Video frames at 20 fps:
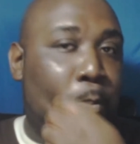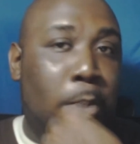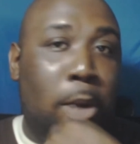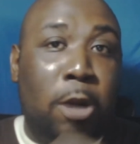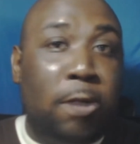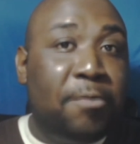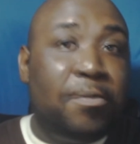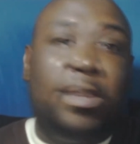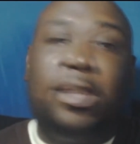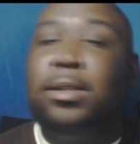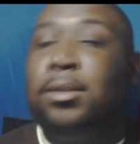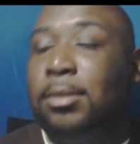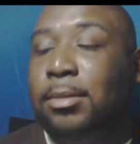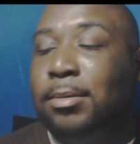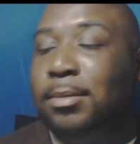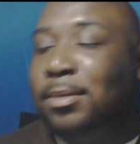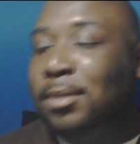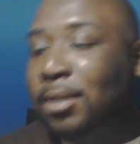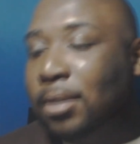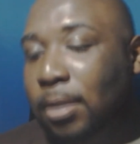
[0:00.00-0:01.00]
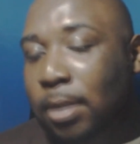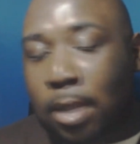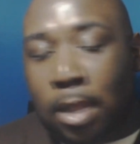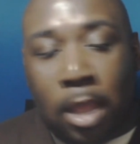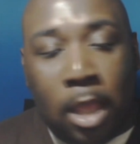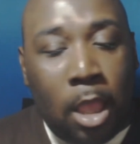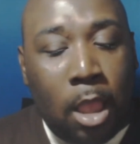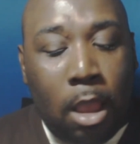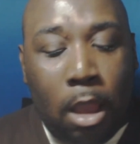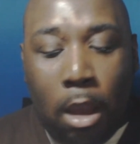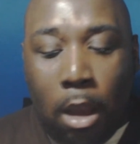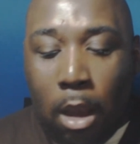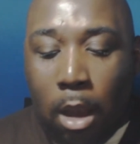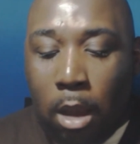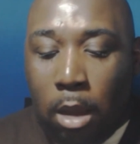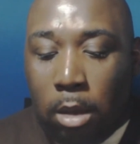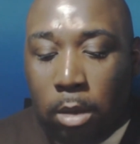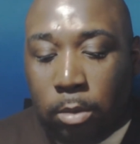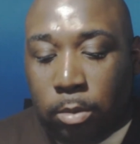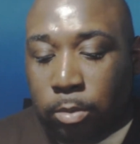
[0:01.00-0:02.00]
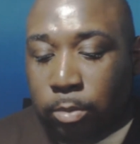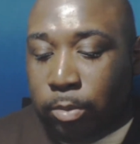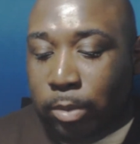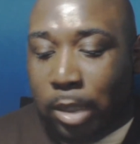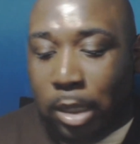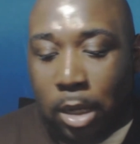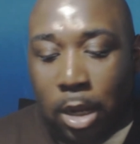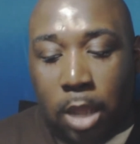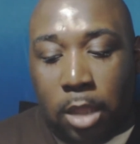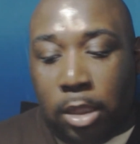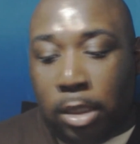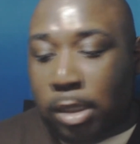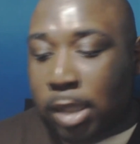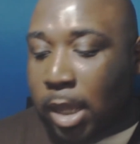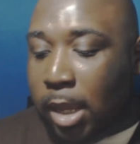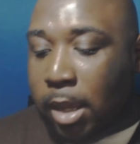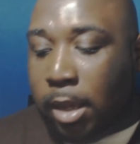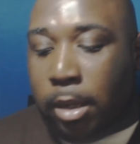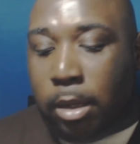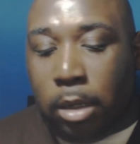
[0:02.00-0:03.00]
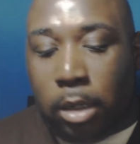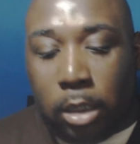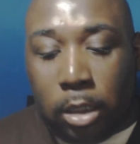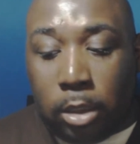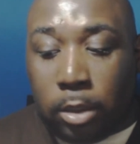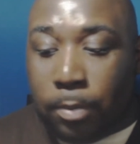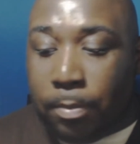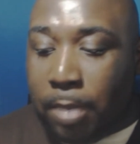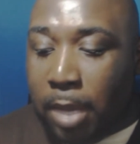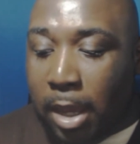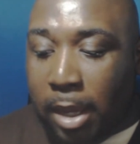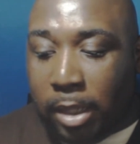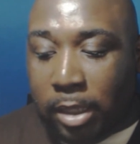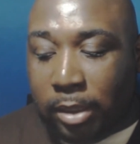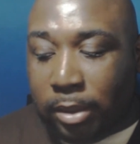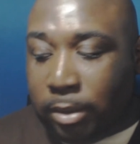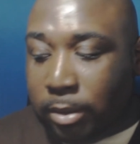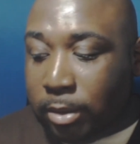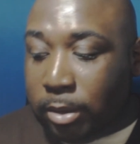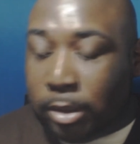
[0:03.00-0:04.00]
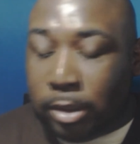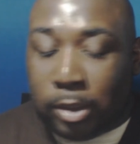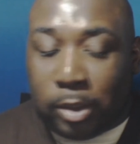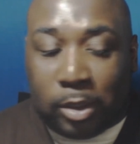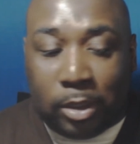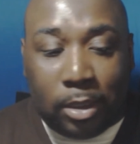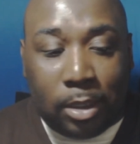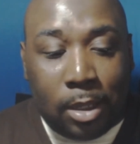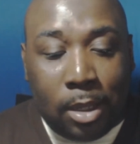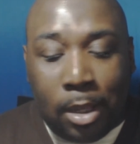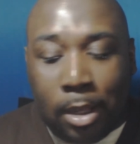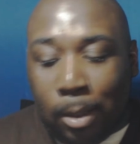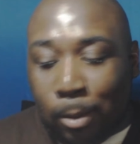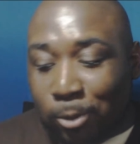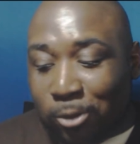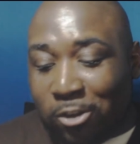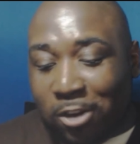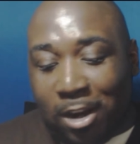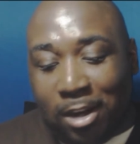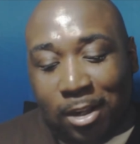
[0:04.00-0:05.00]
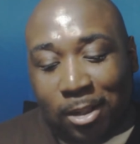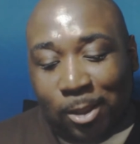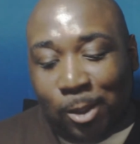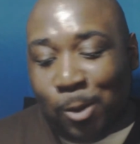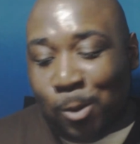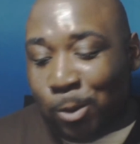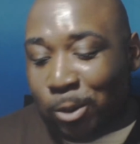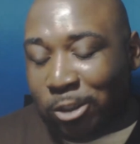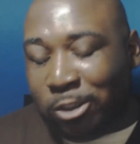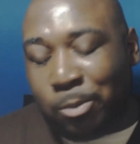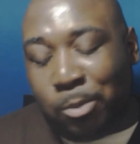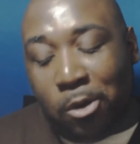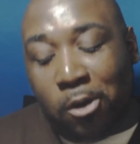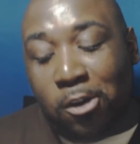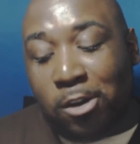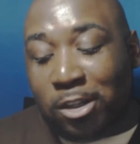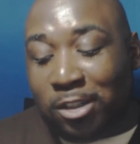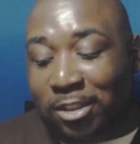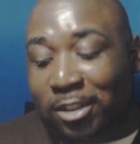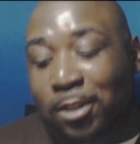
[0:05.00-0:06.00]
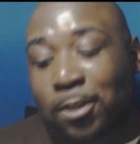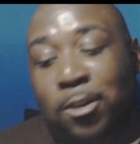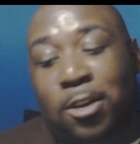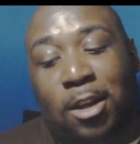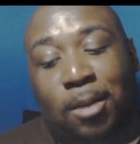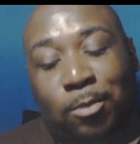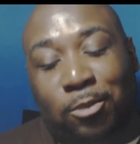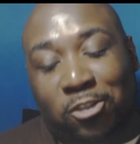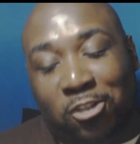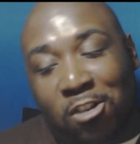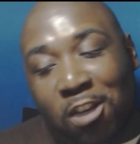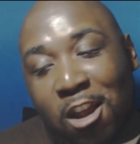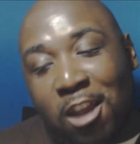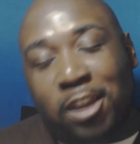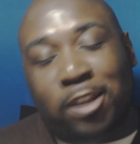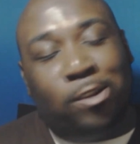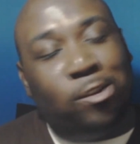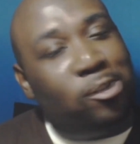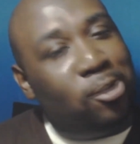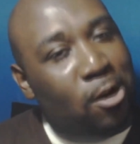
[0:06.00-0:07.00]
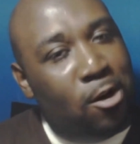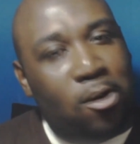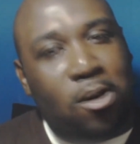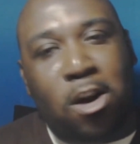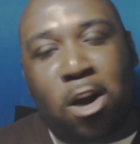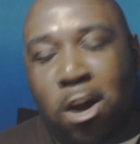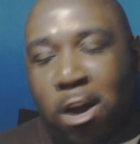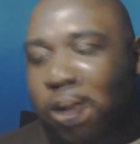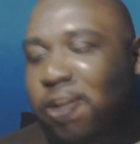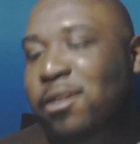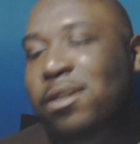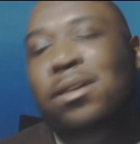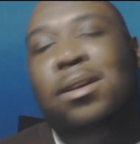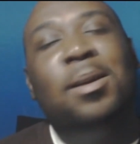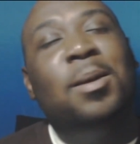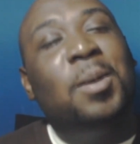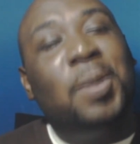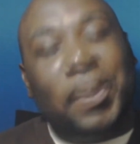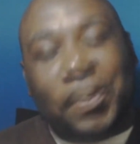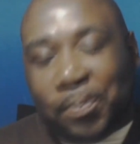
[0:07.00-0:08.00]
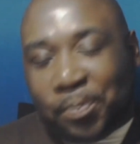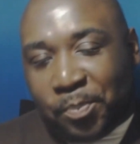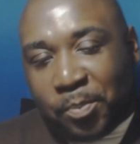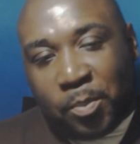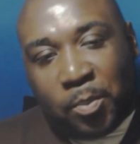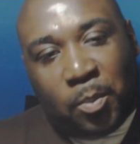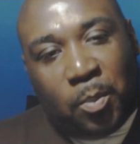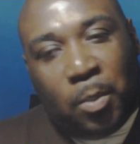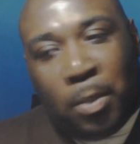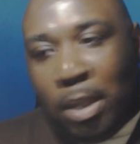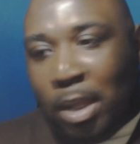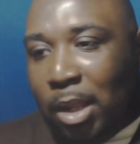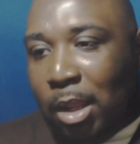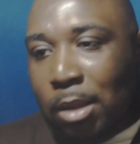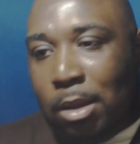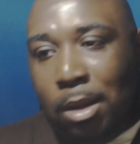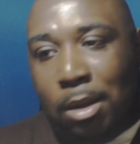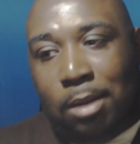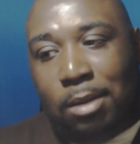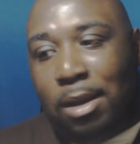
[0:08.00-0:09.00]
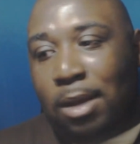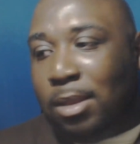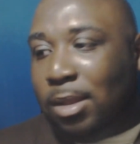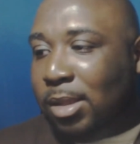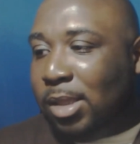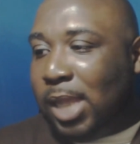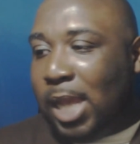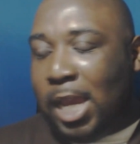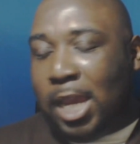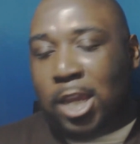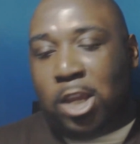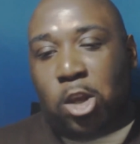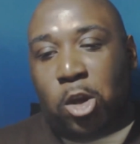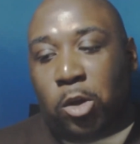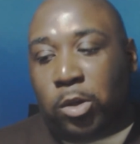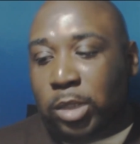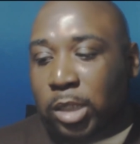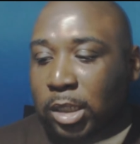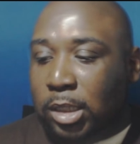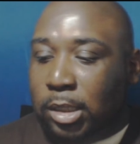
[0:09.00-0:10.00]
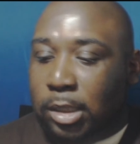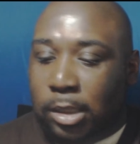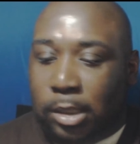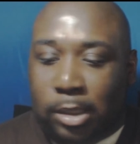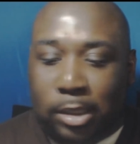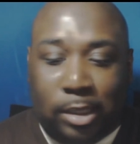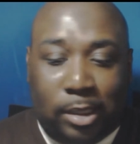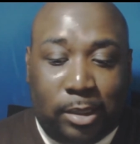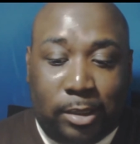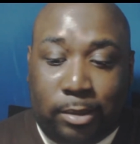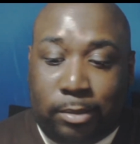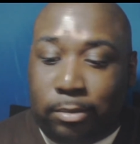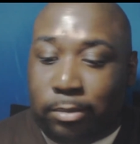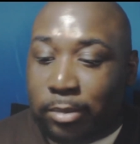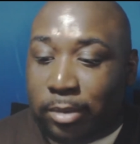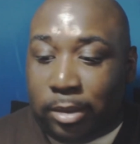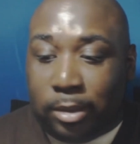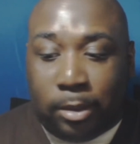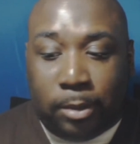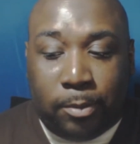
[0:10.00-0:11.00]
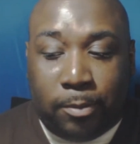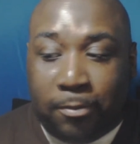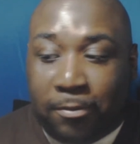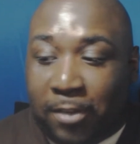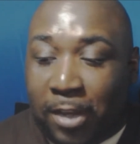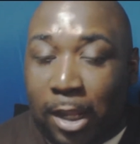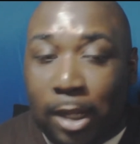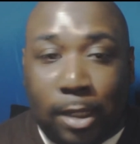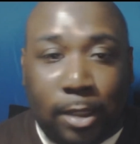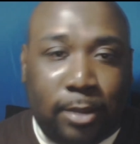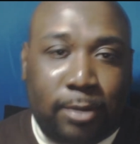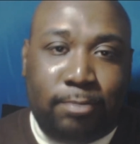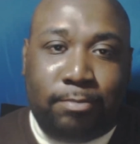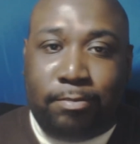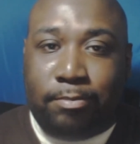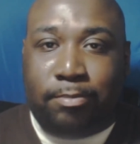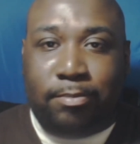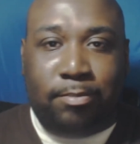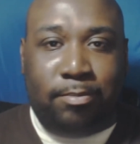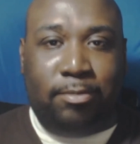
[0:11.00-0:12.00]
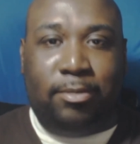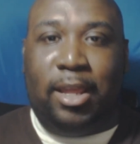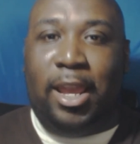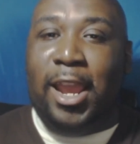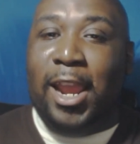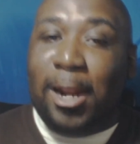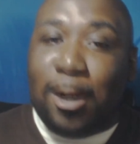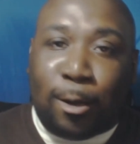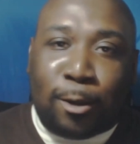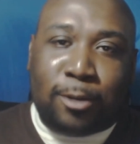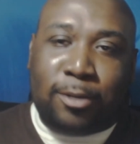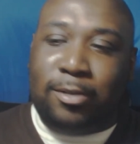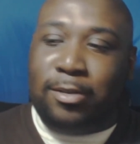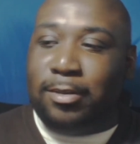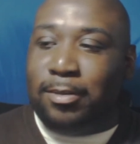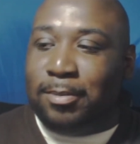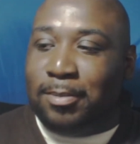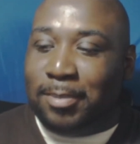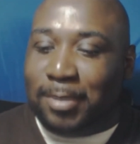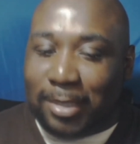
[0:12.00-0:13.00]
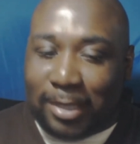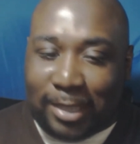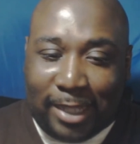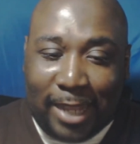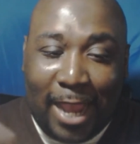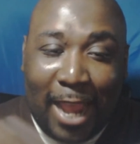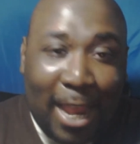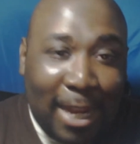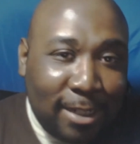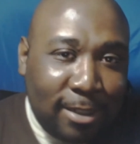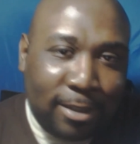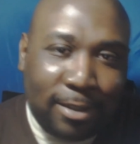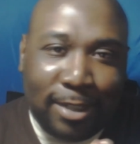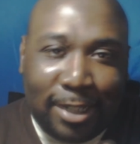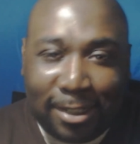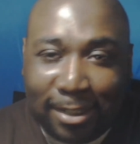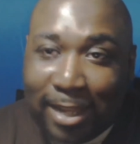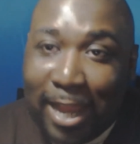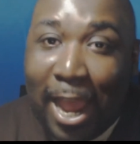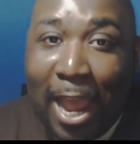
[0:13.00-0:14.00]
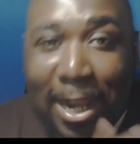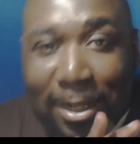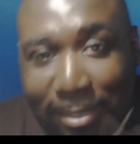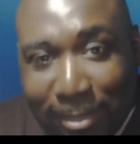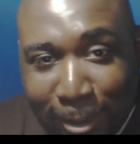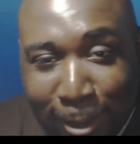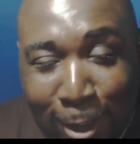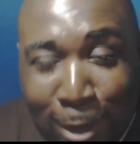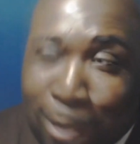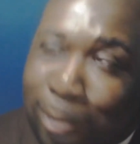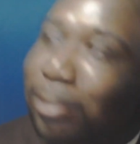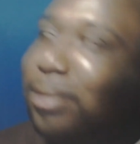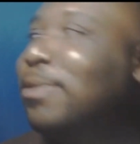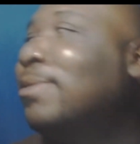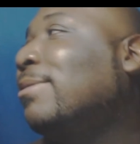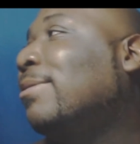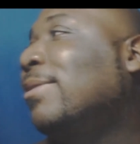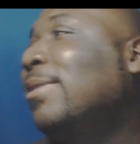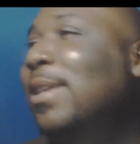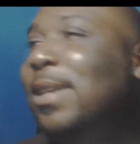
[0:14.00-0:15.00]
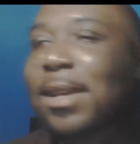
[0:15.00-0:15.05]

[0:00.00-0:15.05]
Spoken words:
perfect. Another thing, oh man, I'm trying to go on the spoilers, I'm trying so hard. Another thing, the villain, Thanos, that dude,